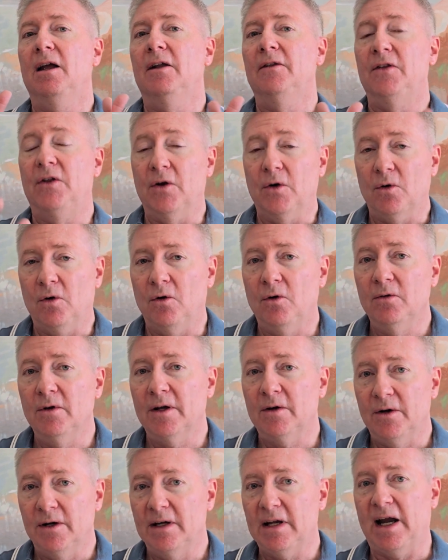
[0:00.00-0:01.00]
they're only
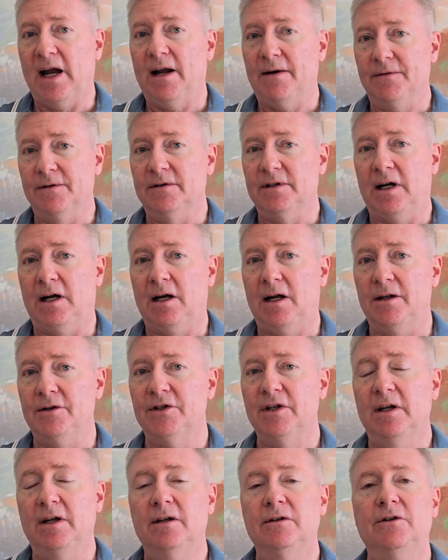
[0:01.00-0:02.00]
going to advertise